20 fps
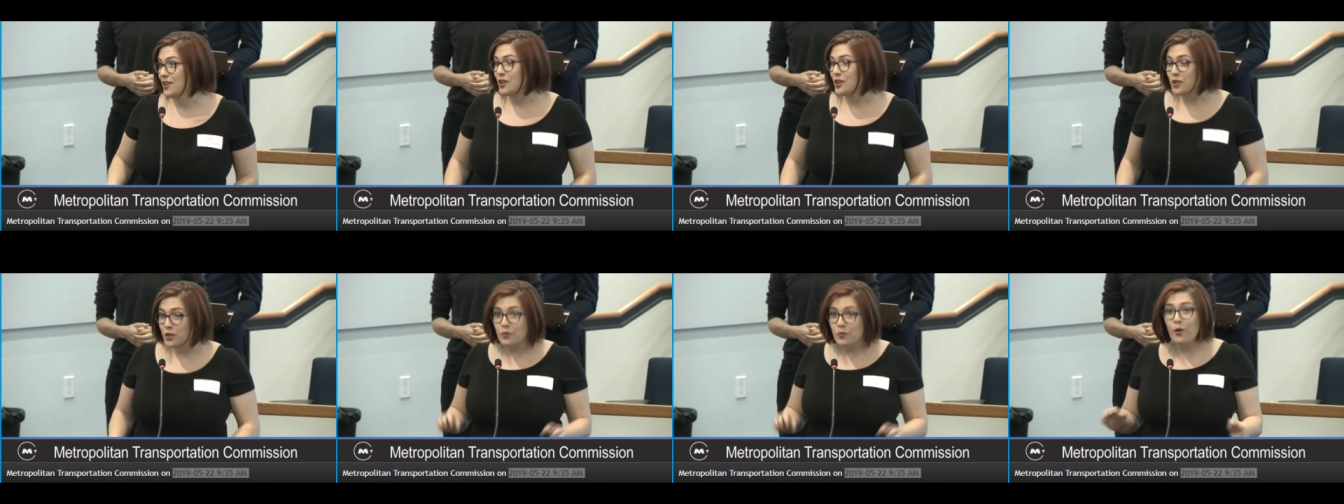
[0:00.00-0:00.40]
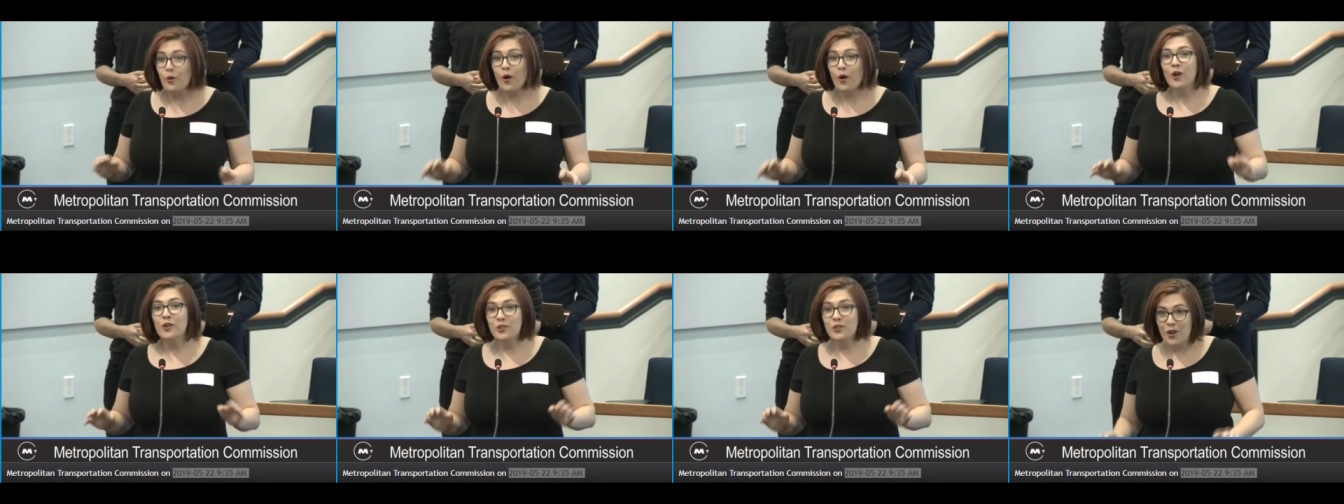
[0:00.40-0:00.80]
You
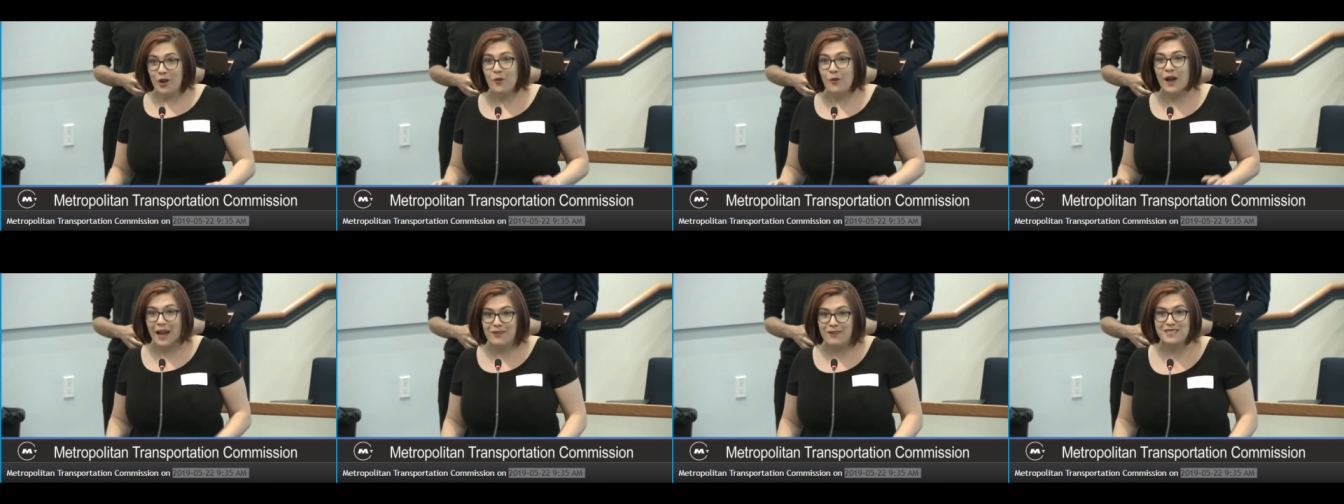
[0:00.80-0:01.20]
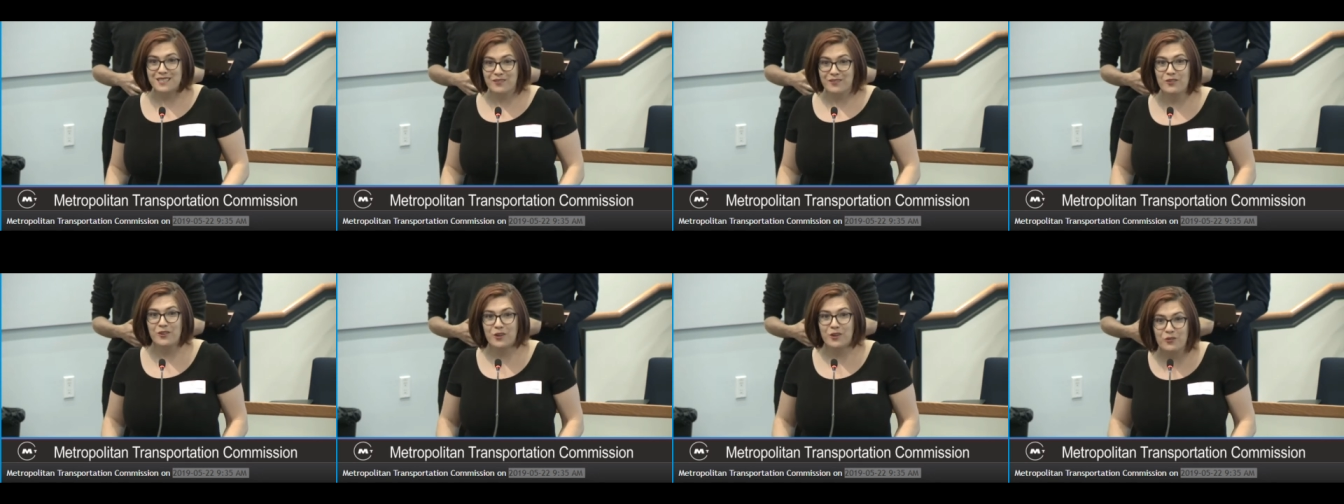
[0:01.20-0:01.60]
all know how
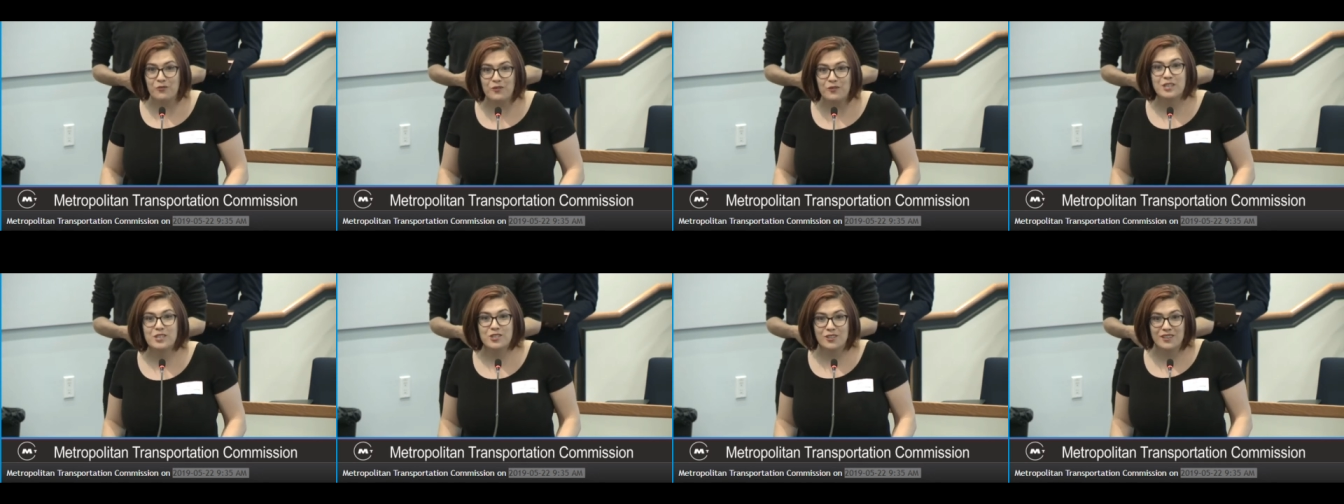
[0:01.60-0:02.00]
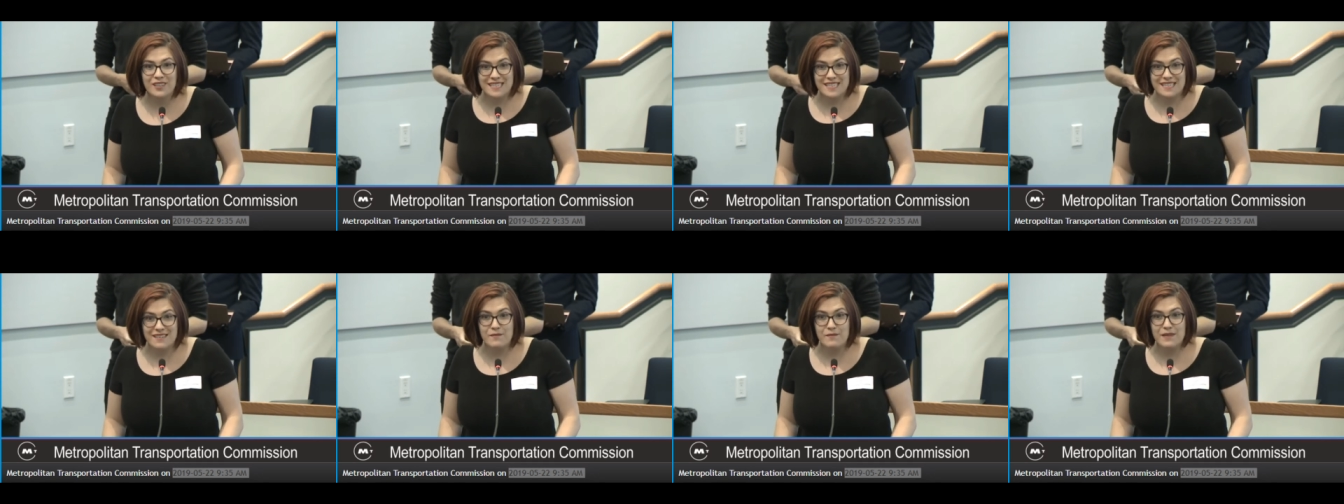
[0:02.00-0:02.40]
difficult
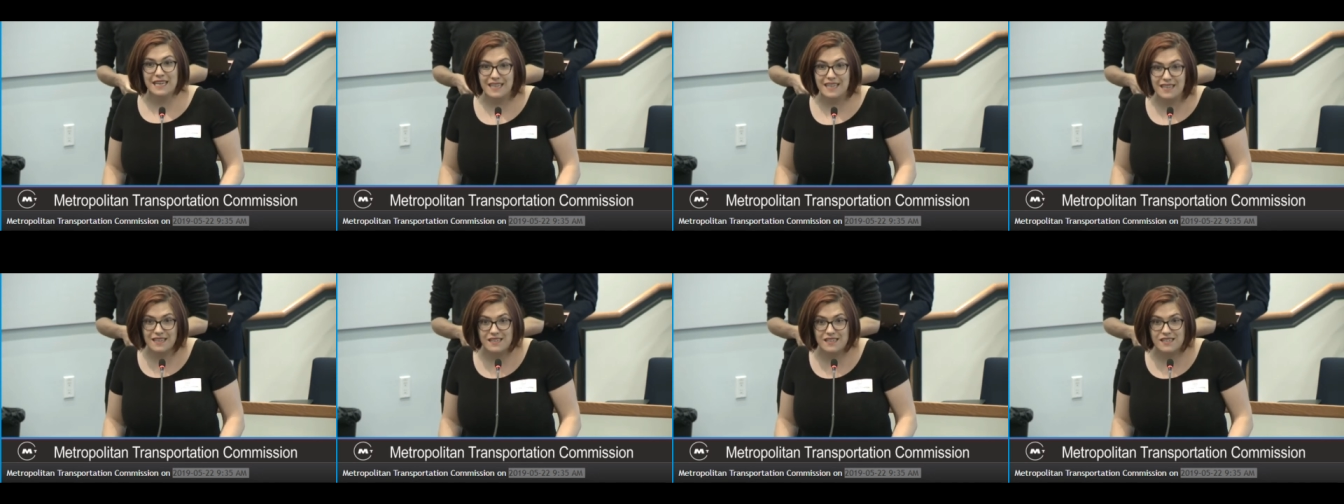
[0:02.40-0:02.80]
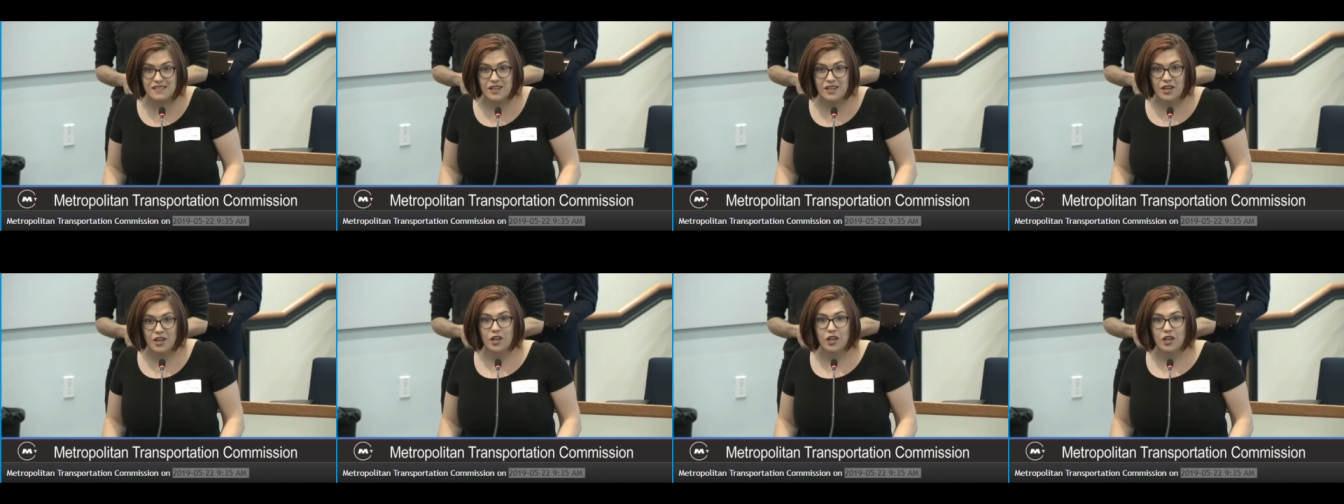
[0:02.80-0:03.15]
regionalism is.